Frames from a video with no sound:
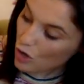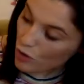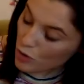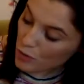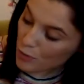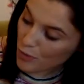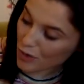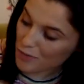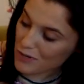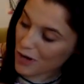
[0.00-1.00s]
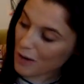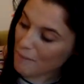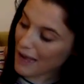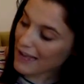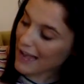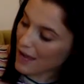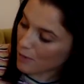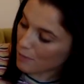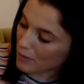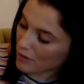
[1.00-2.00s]
Earthworms are my
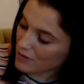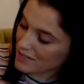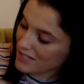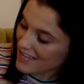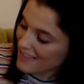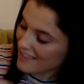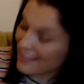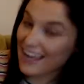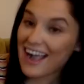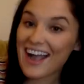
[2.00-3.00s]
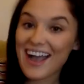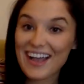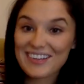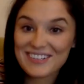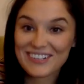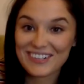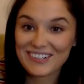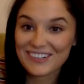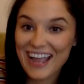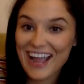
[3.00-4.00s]
helpers, the
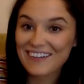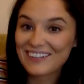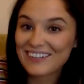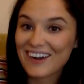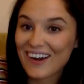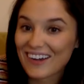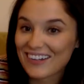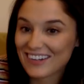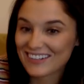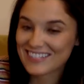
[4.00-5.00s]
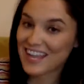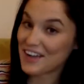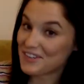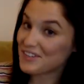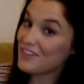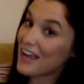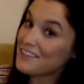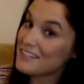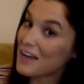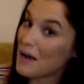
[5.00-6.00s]
underground gardeners.
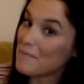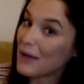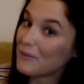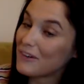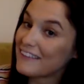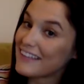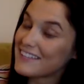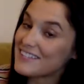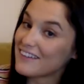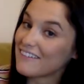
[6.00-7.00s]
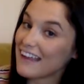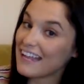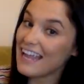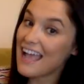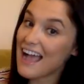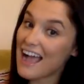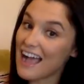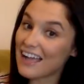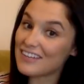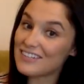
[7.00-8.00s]
Underground's a compound word. Let's do it. Ready?
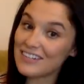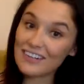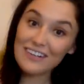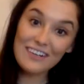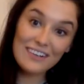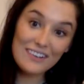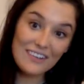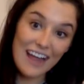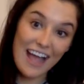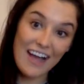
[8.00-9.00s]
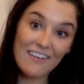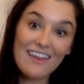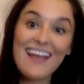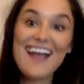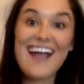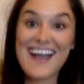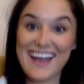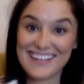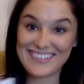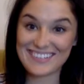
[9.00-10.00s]
Underground,
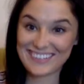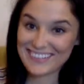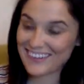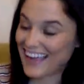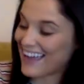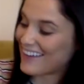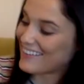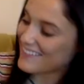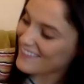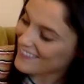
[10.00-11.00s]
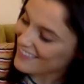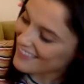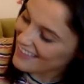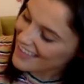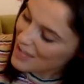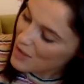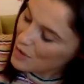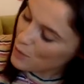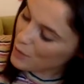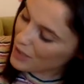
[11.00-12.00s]
underground.
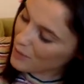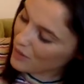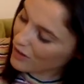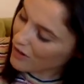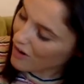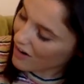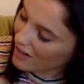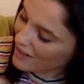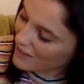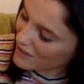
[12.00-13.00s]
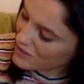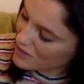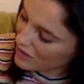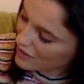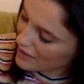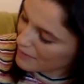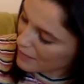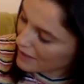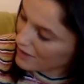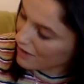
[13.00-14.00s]
We work hard in the dirt in
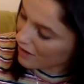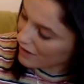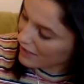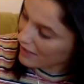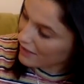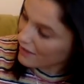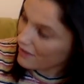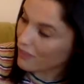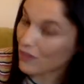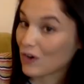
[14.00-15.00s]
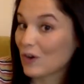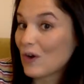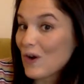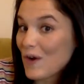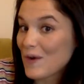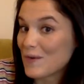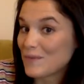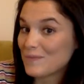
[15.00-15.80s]
my garden. They're home.